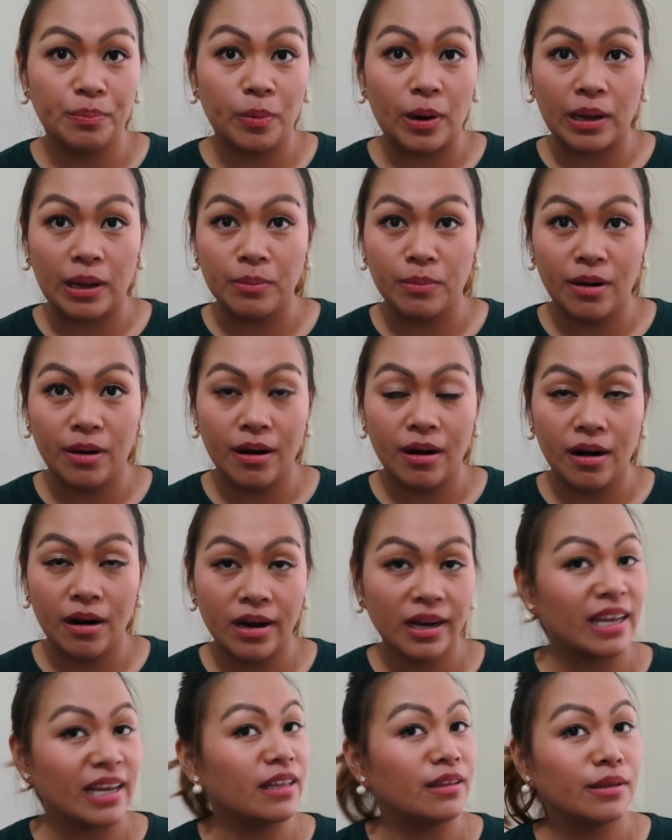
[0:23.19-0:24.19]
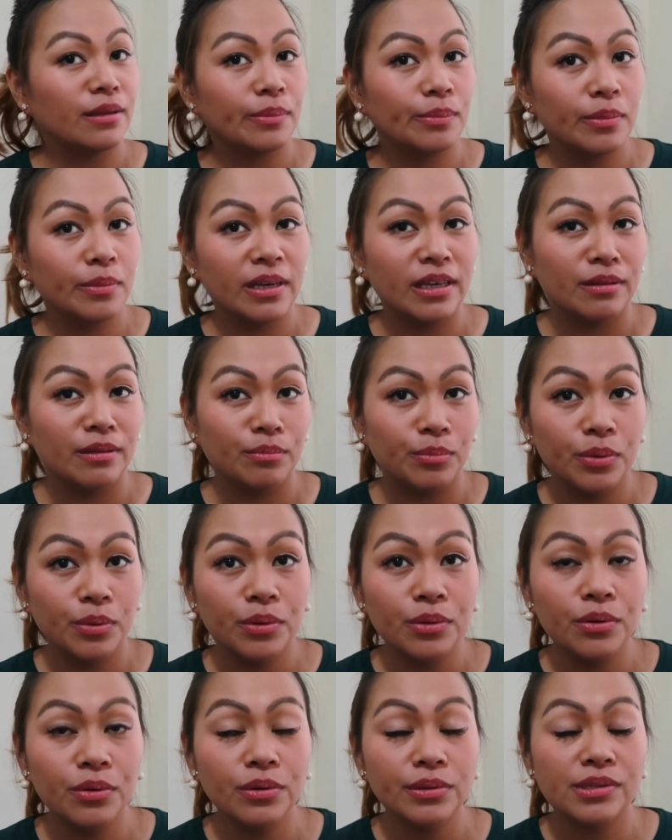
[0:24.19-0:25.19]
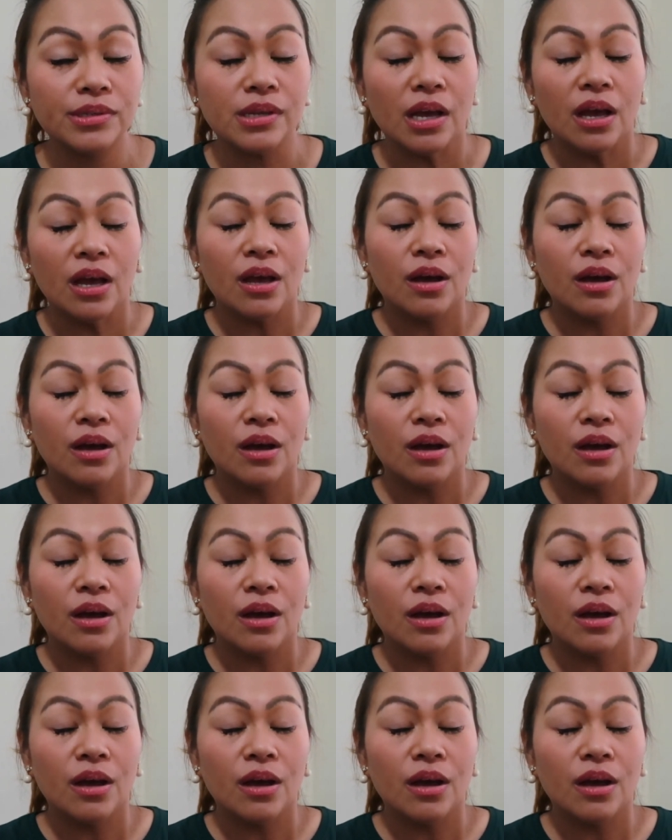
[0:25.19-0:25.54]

Primark, in Boots,